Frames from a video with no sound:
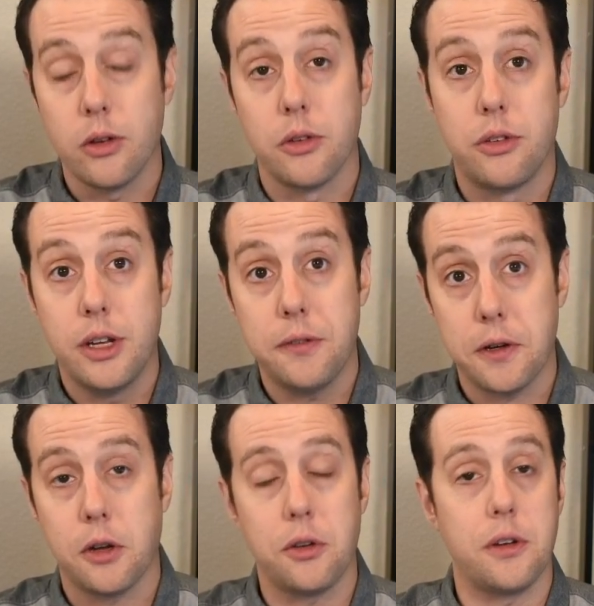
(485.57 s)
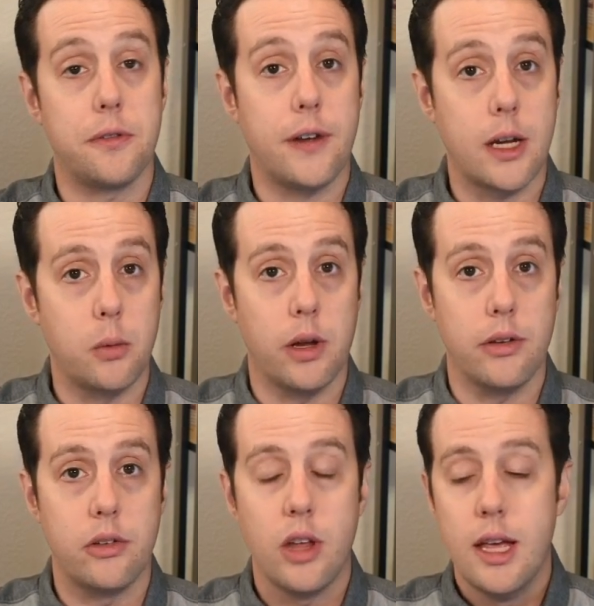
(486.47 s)
It was difficult to find
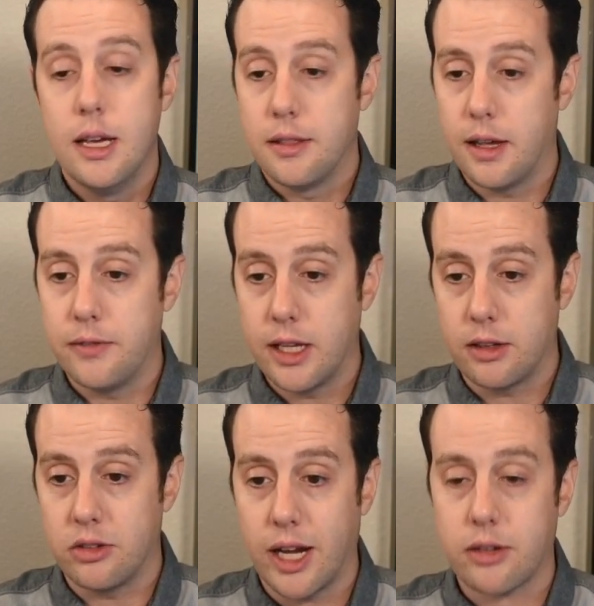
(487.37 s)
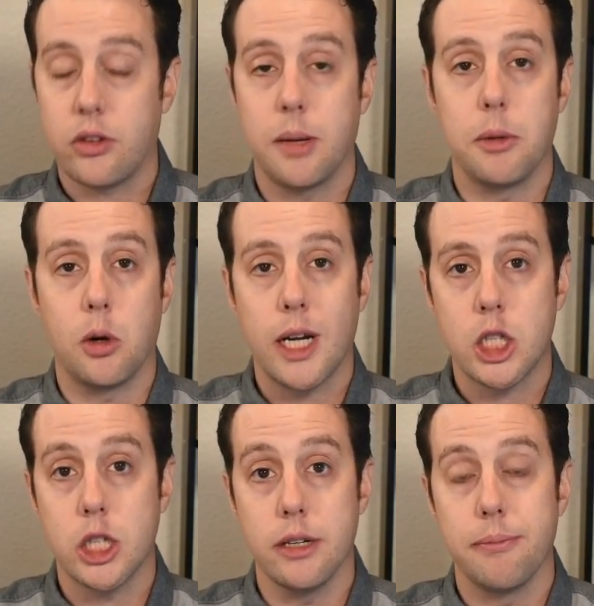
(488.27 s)
ones that have the exact same
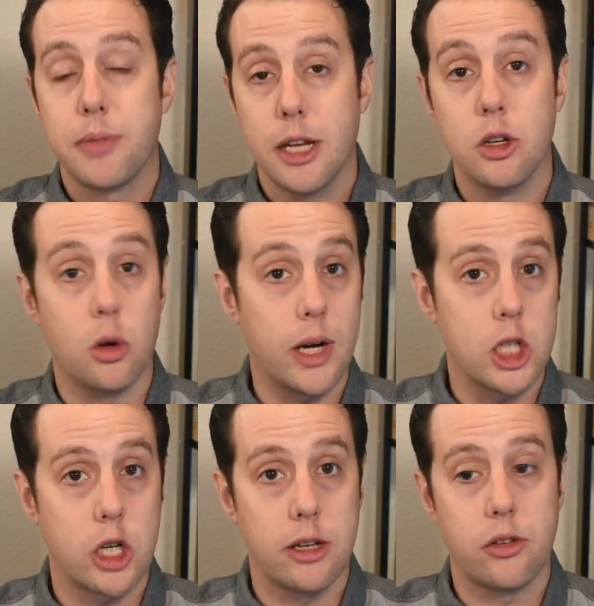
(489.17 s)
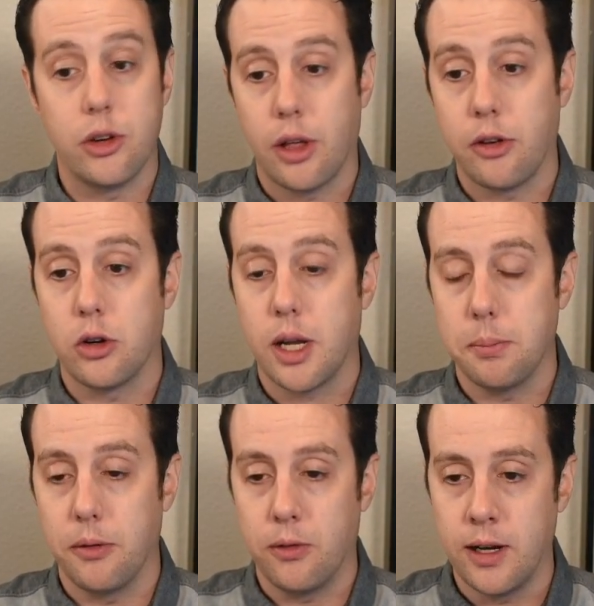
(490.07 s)
duration, and duration is another
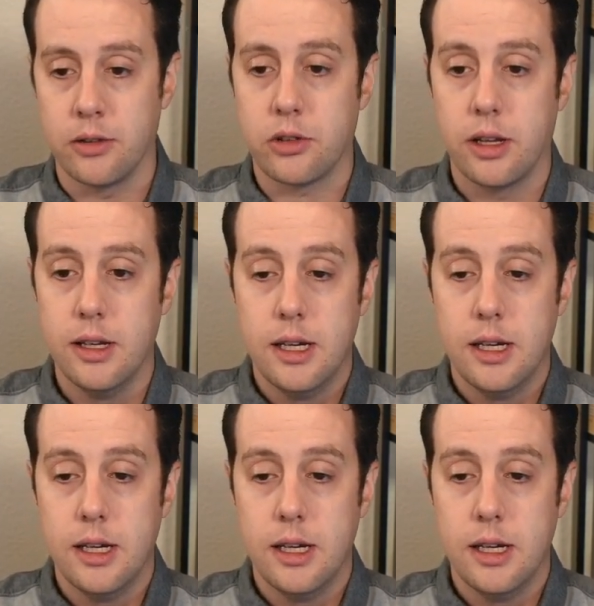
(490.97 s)
type of risk.